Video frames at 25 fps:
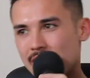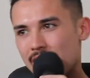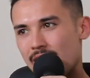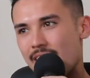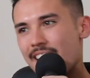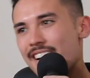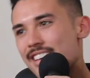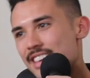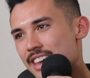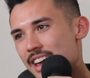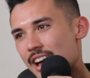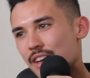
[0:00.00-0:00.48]

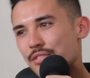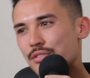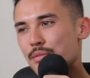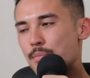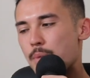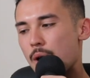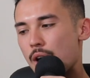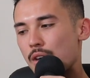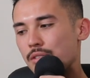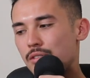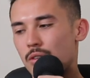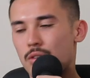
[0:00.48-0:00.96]
yeah, yeah I
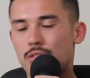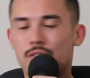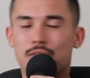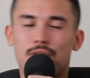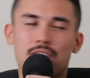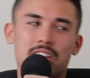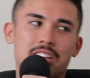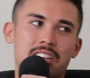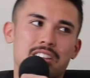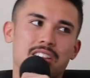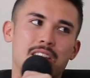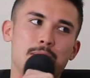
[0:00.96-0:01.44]
suppose there's a
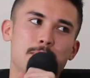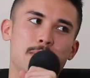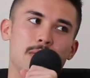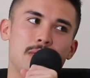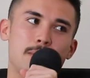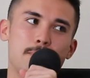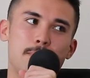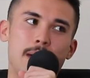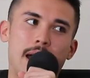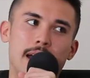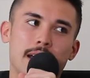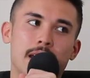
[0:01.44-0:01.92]
fingertip in
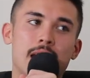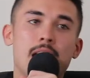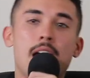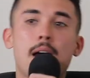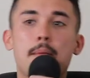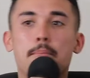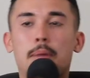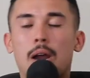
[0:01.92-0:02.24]
the back.